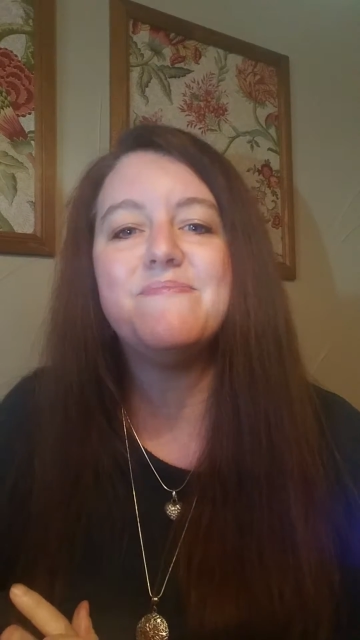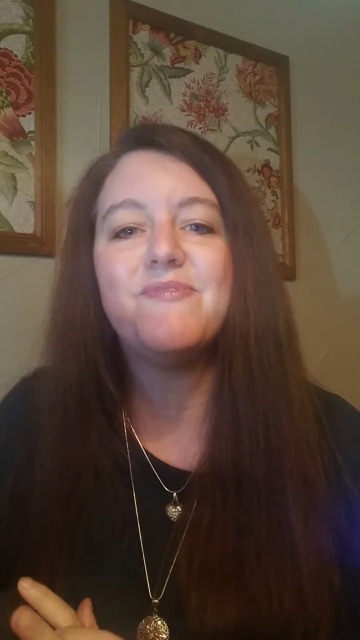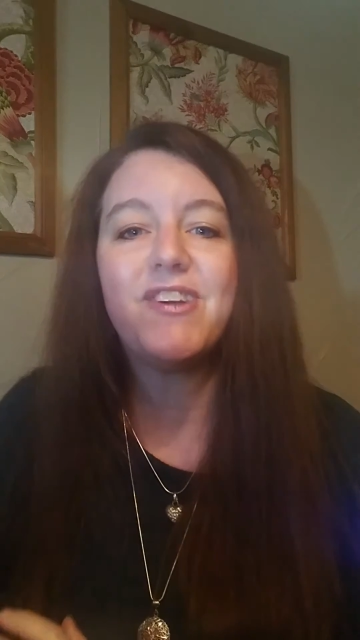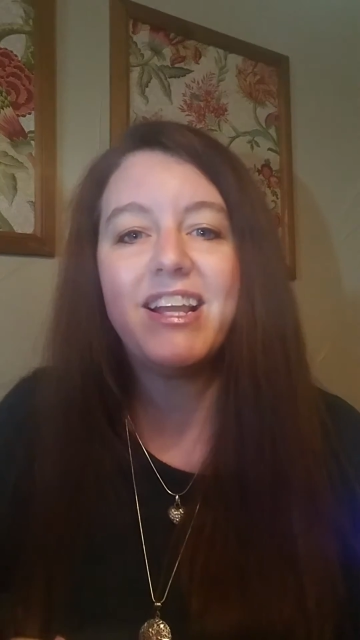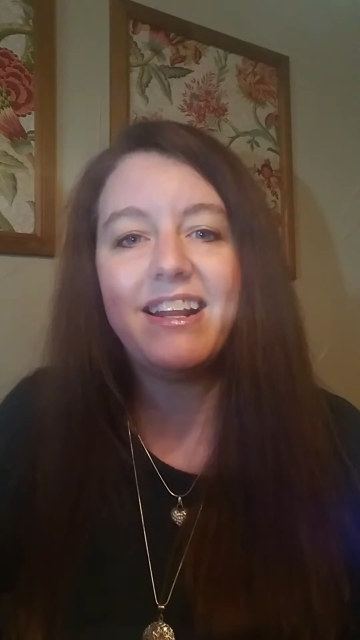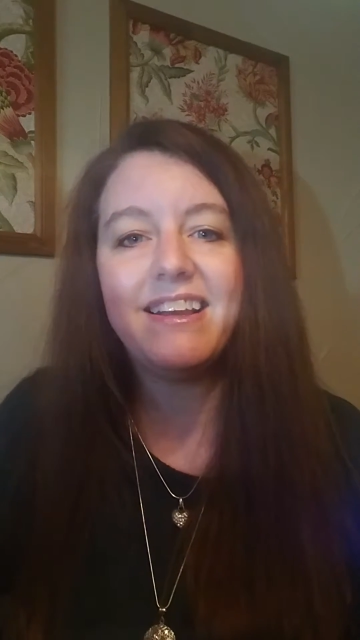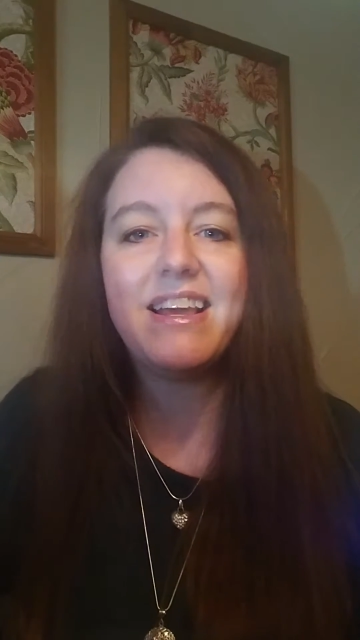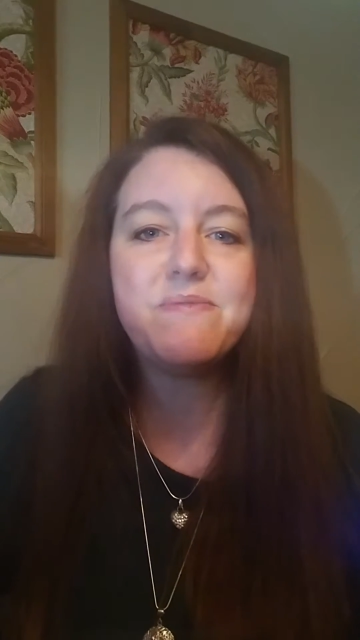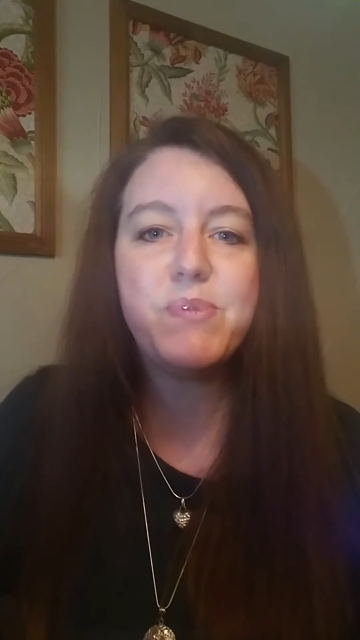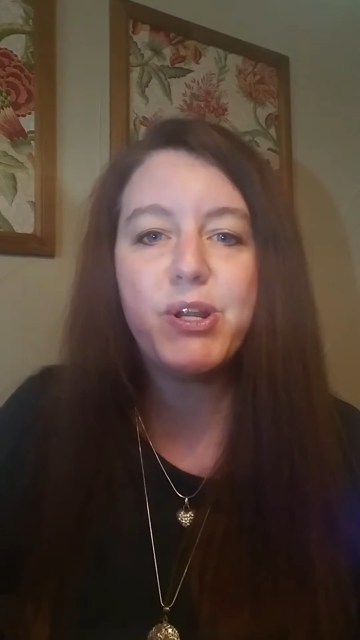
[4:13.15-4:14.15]

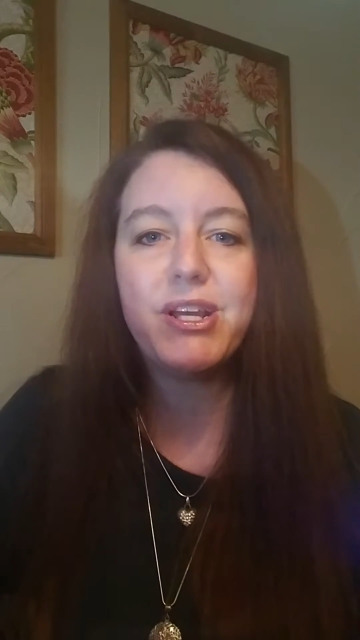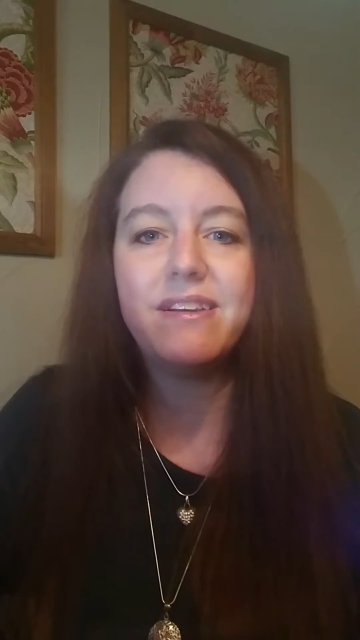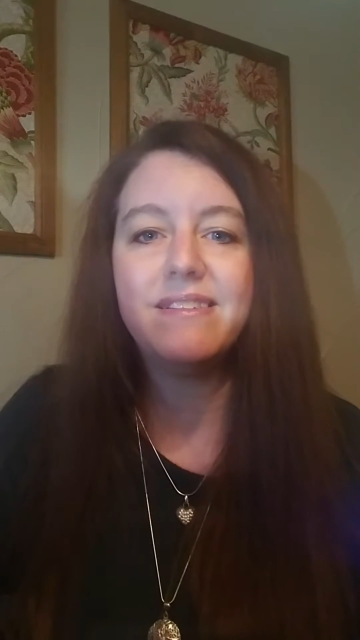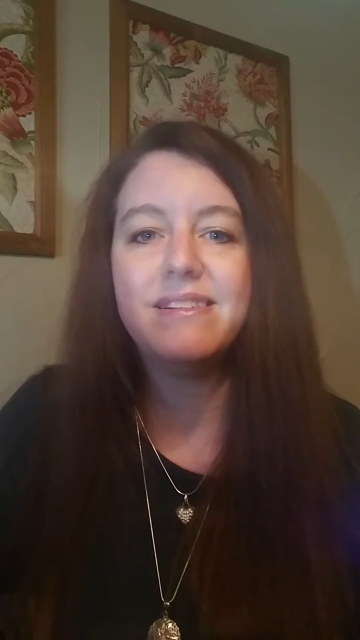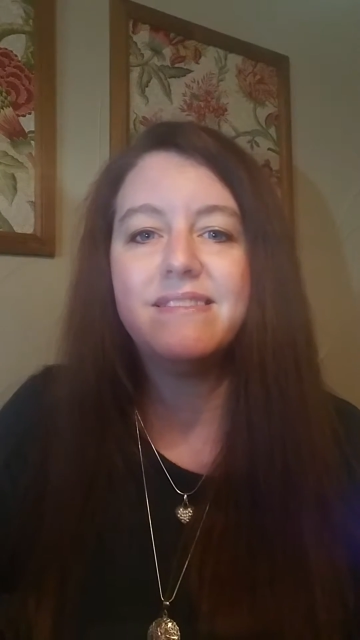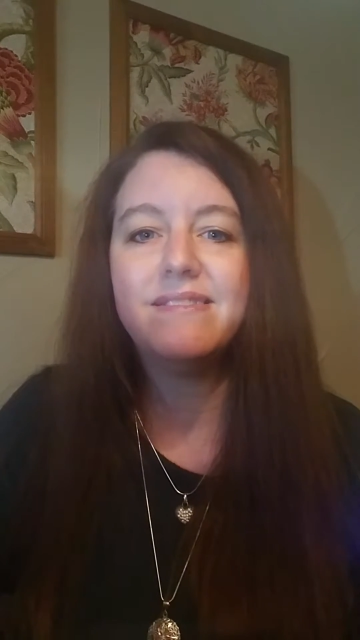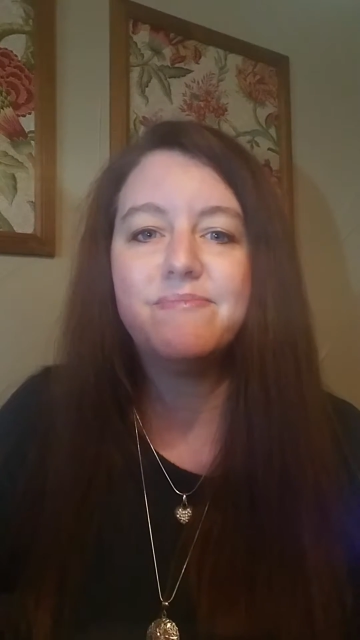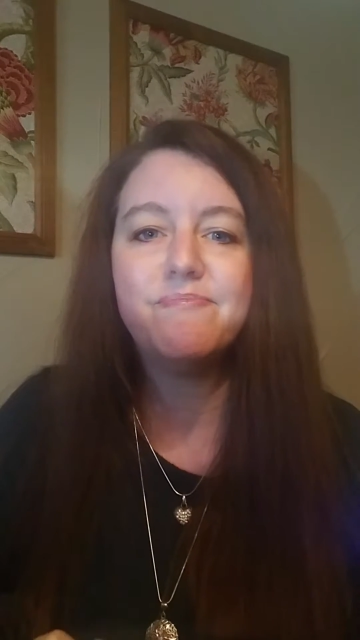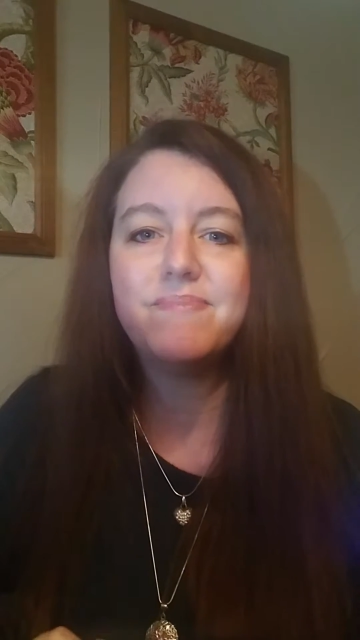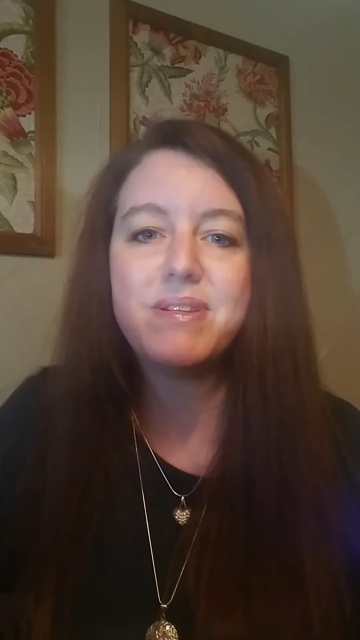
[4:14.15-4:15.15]
forgetting and putting
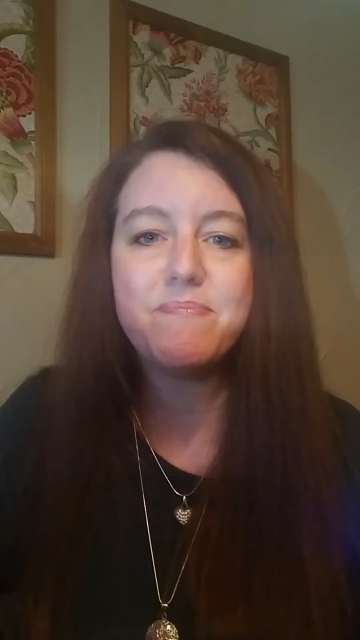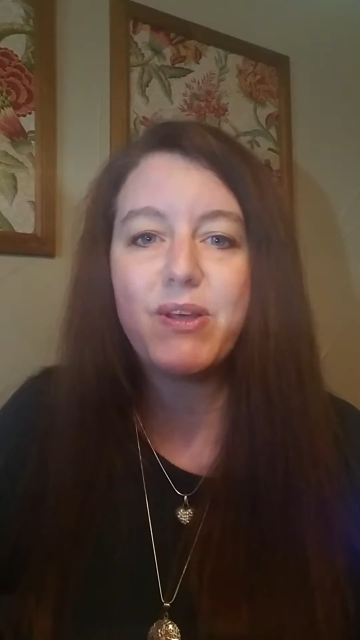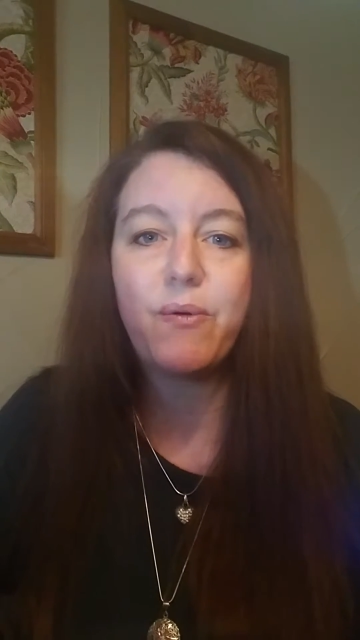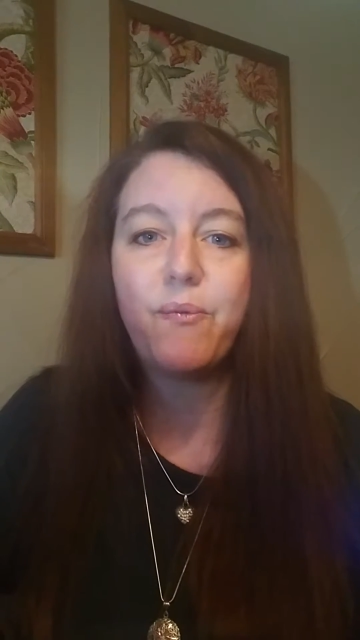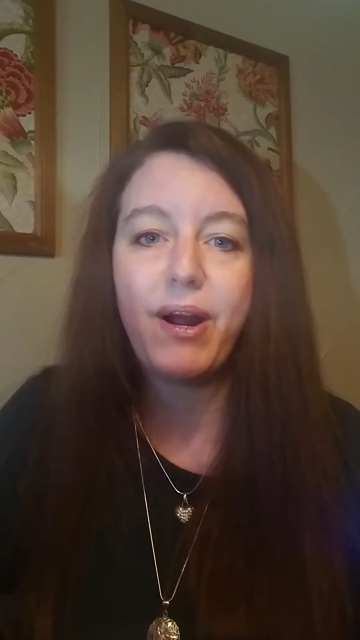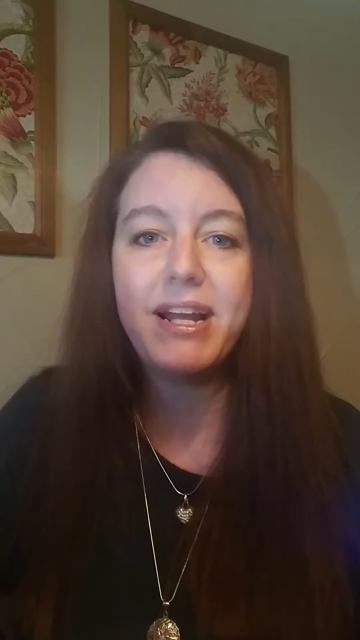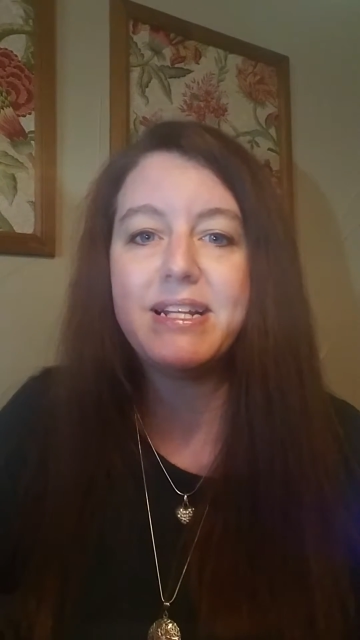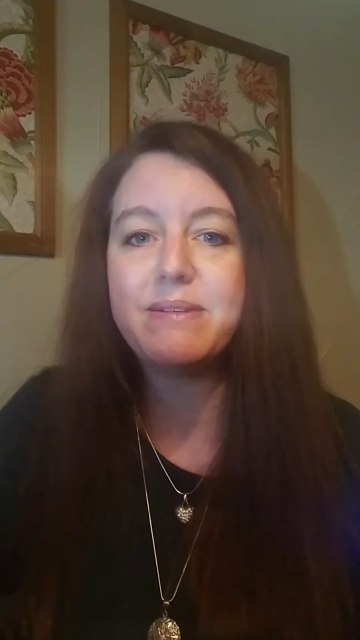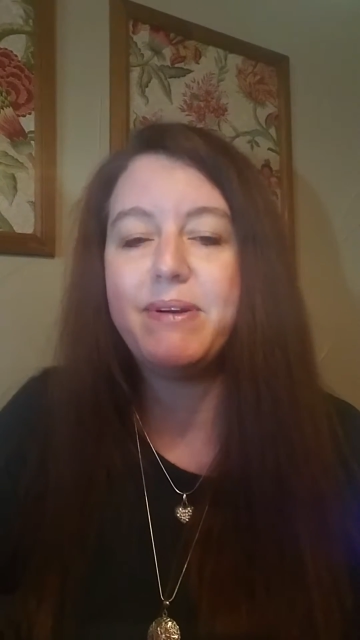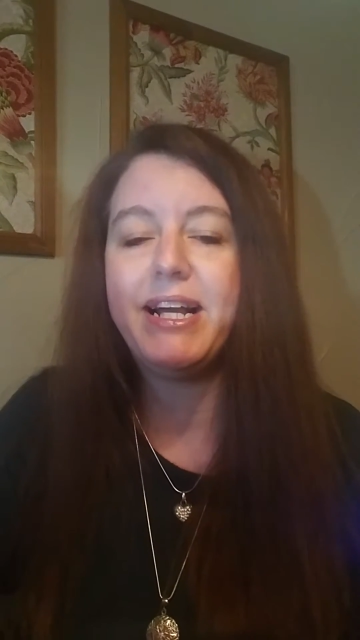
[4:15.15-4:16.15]
something right
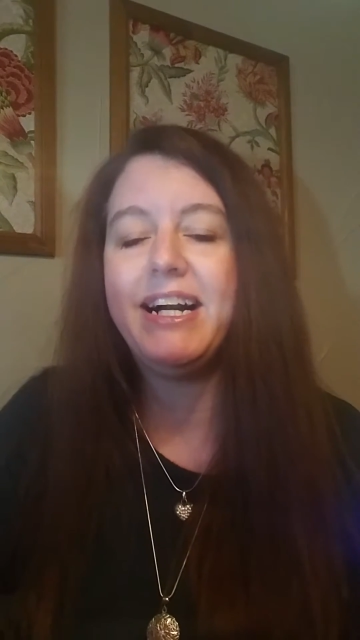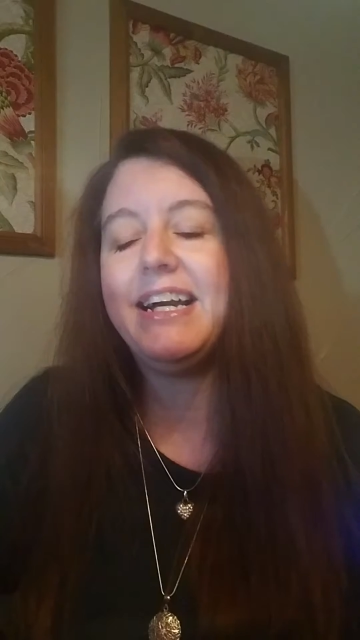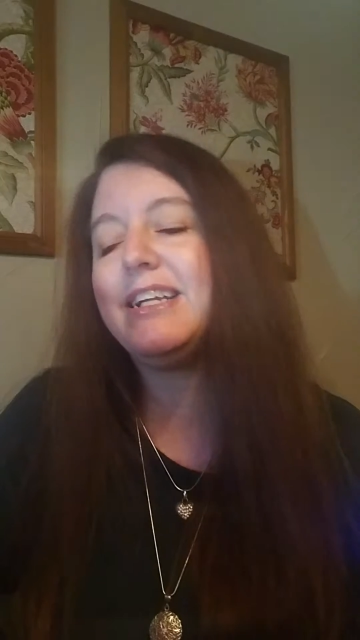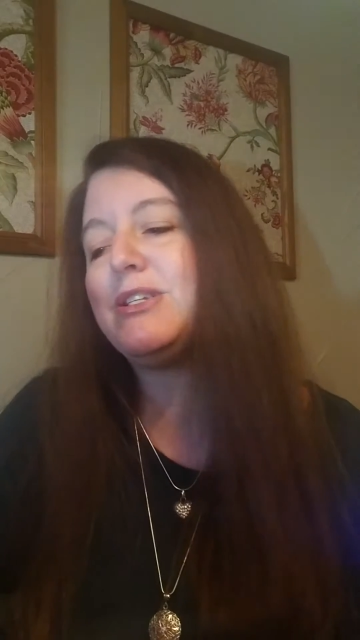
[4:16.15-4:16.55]
into my eye.